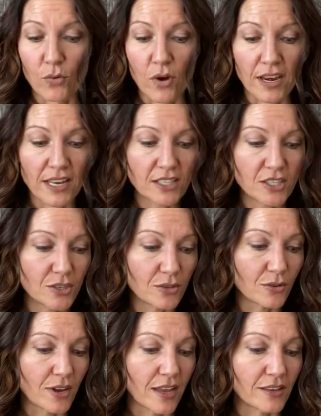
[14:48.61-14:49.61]
wanting
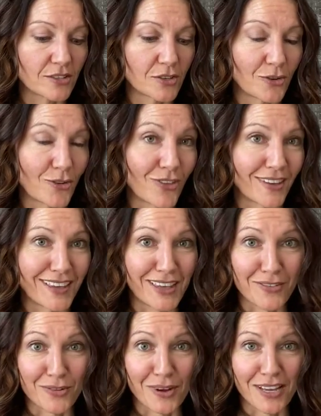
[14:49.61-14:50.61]
to enter the
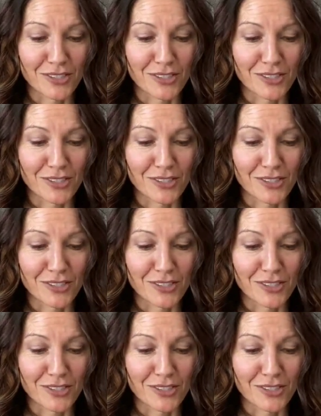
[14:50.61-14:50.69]
giveaway,